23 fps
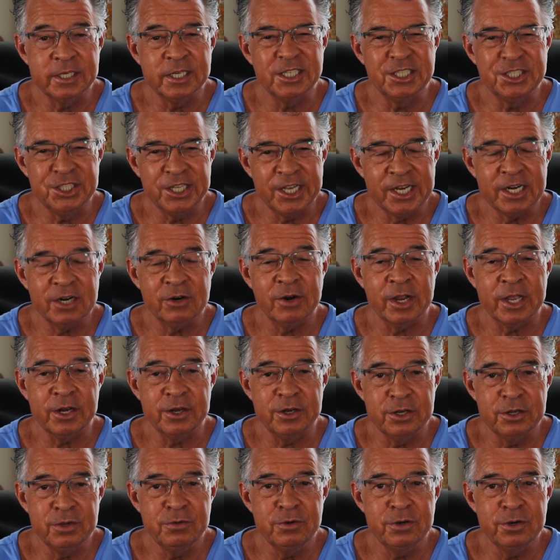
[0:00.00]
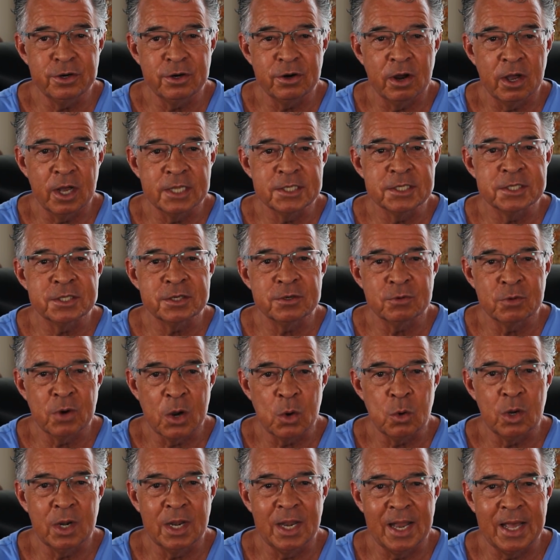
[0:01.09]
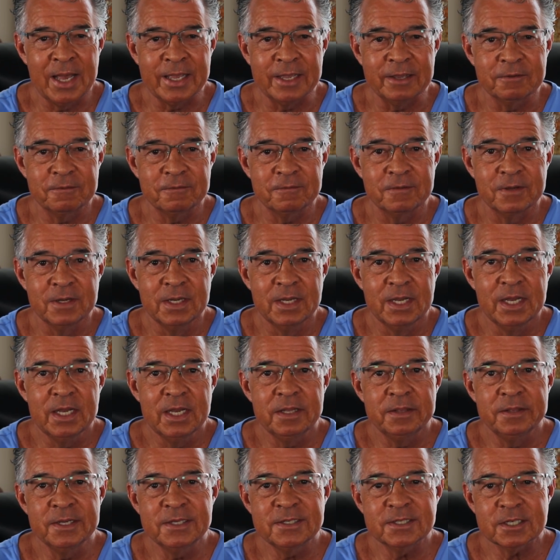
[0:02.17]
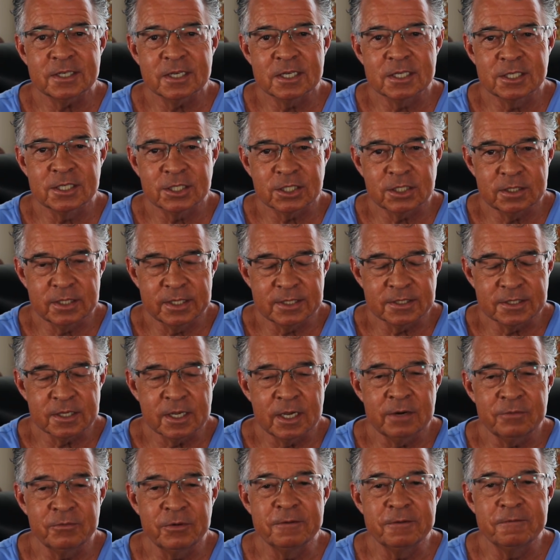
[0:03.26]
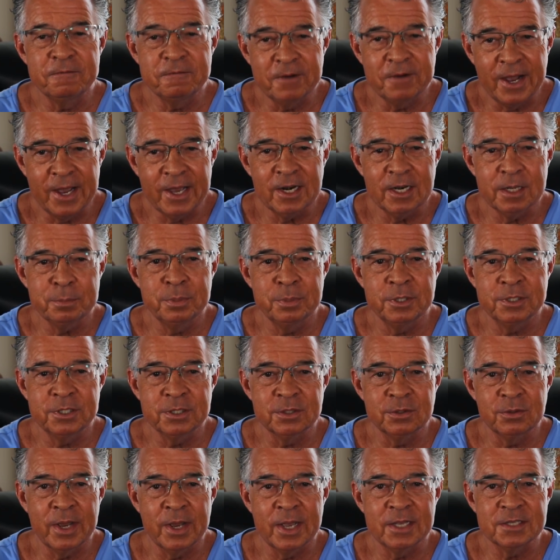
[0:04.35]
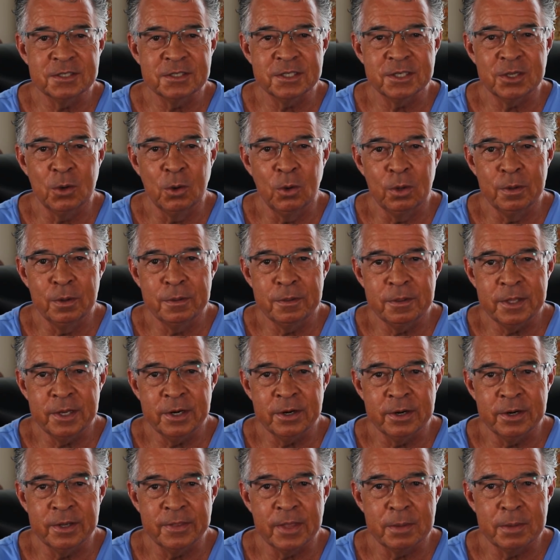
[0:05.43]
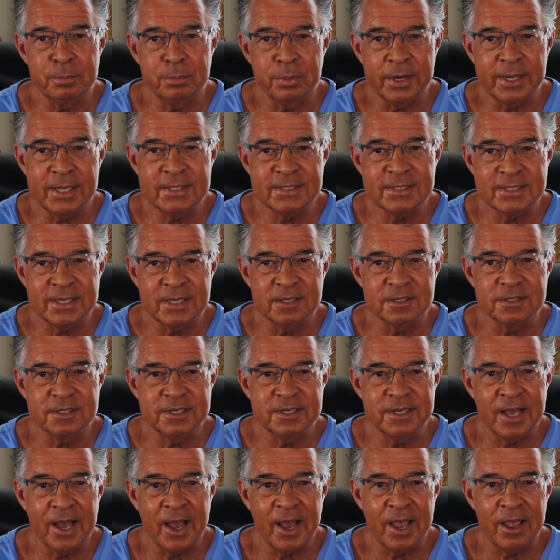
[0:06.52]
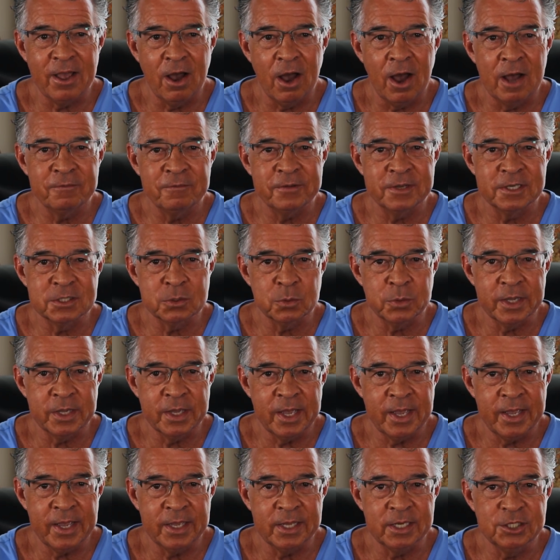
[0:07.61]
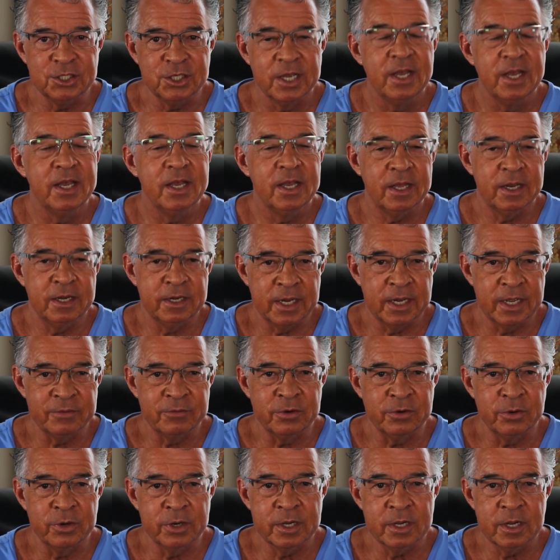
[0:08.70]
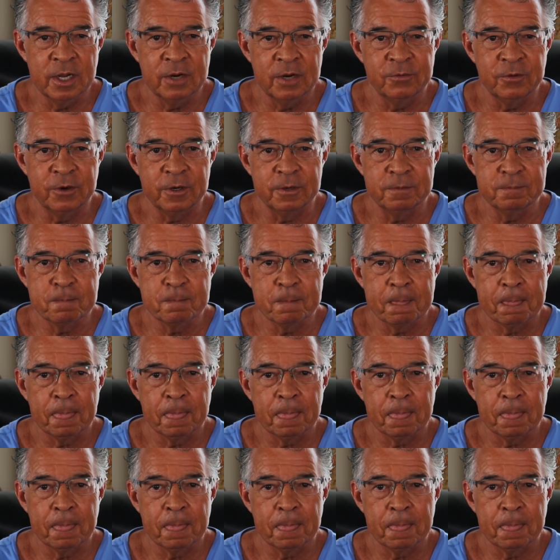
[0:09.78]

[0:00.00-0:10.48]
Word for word: to generate new neurons throughout life. This discovery finally put to rest the old theory that brain cells die off as we age and never recover.